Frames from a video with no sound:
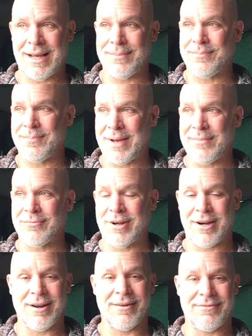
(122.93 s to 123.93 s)
I'm
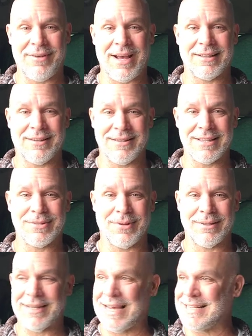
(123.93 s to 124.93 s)
running on fact on this
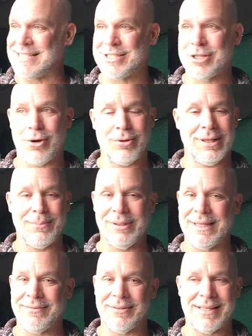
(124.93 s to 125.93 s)
one. I just totally
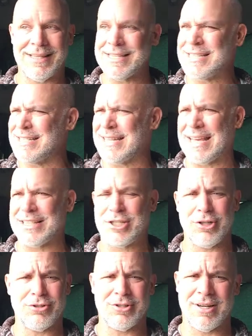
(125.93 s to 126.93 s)
believe it. And this is like
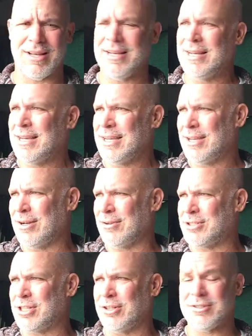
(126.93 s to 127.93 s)
children
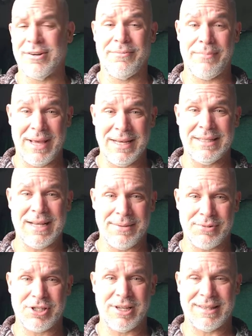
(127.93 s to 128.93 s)
of men
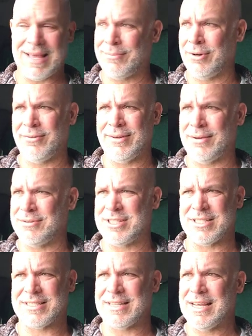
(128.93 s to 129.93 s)
type shit. That movie that was
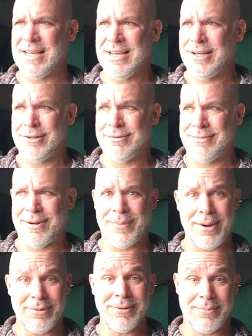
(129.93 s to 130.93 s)
just, you
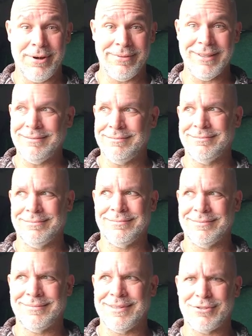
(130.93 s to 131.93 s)
remember the movie?
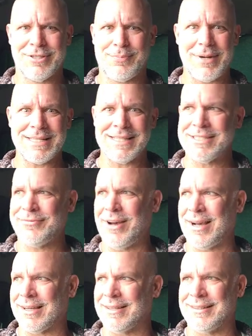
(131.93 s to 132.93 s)
It was depressing as
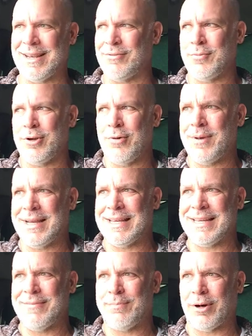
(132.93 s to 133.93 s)
fuck. Nobody
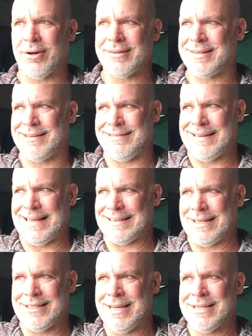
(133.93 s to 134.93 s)
could give birth, and like
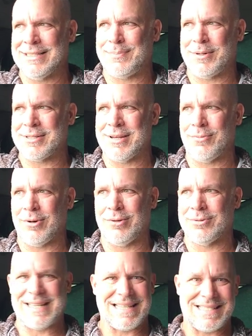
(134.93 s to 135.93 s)
the youngest person in the
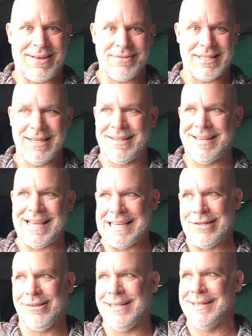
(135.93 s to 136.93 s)
world was like 17, and they
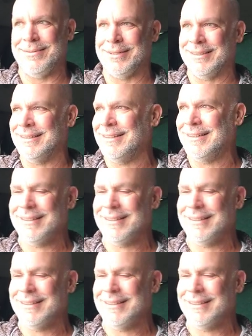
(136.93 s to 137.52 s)
kill him. And